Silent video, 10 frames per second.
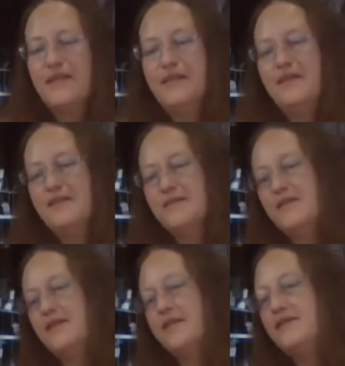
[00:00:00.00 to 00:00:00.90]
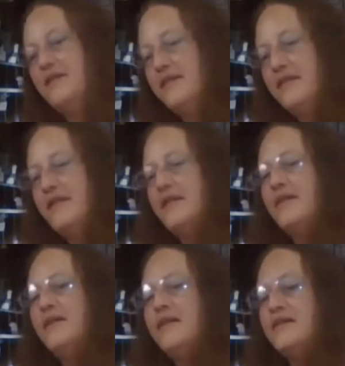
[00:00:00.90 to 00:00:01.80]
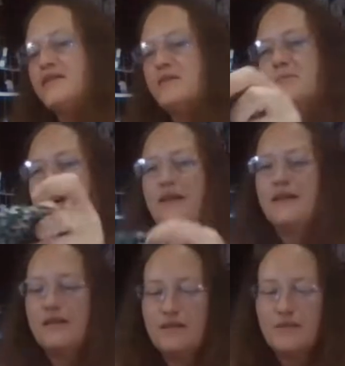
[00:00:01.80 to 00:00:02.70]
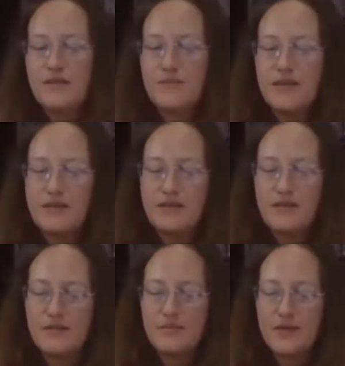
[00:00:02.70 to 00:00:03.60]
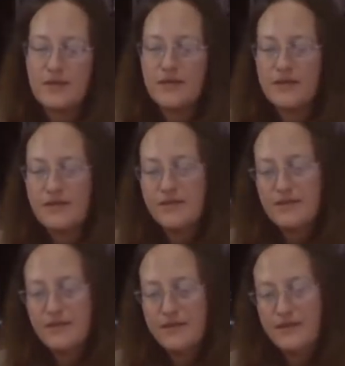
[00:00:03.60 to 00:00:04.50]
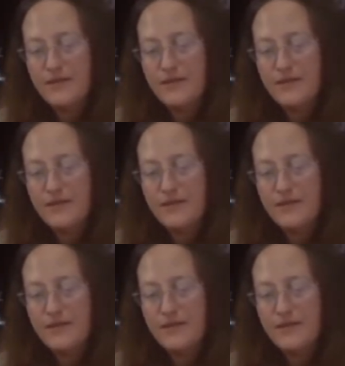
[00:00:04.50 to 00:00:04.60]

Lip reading: All right. So back here with my stitch markers,